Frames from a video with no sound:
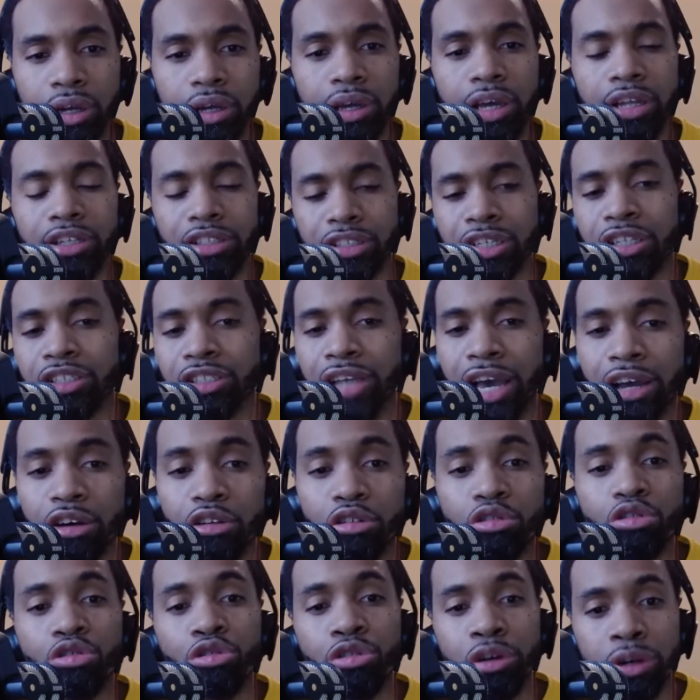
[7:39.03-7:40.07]
it's
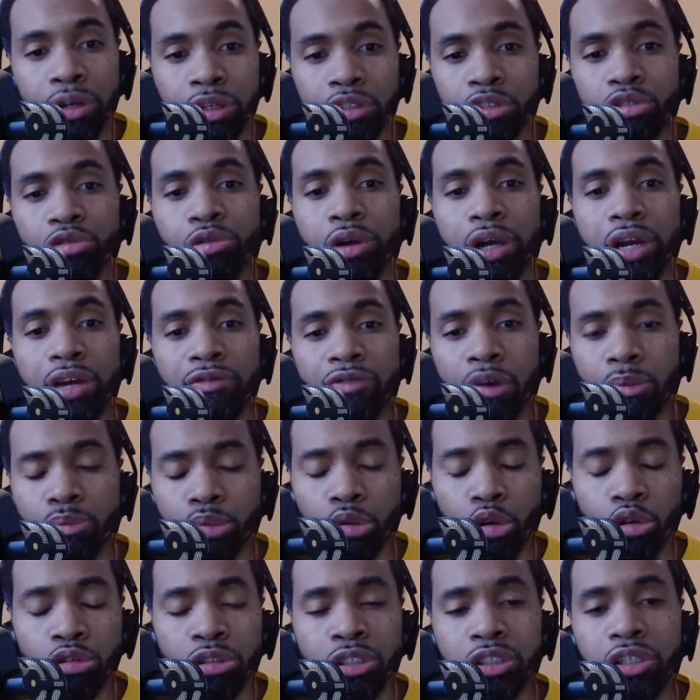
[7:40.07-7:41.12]
entitled Kril's Creative
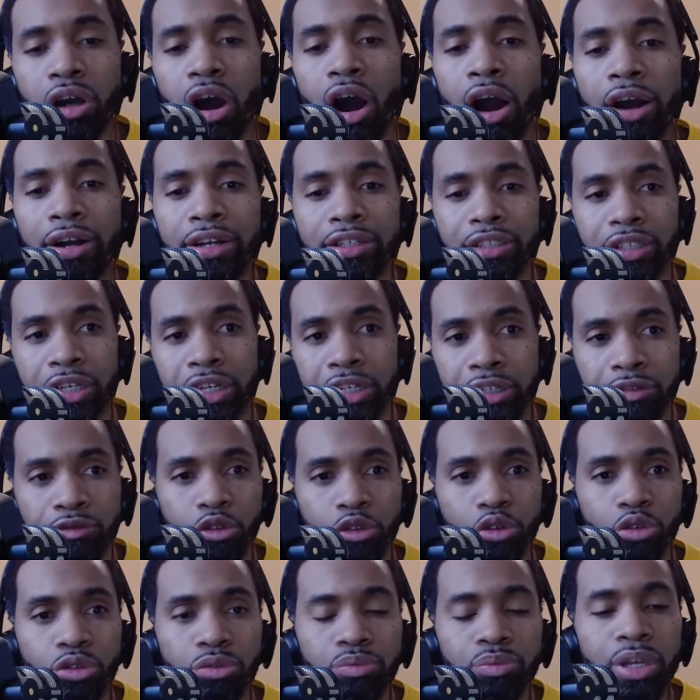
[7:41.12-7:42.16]
Approach to Artist
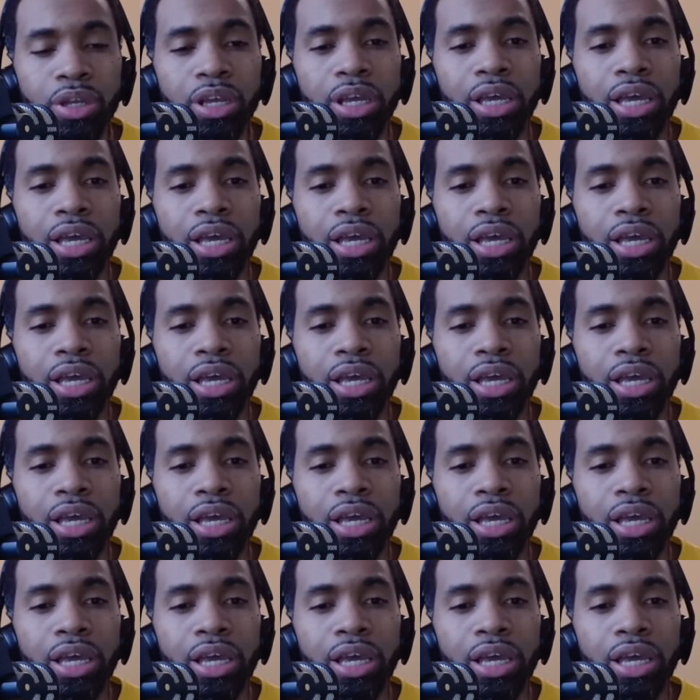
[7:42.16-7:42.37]
Interviews.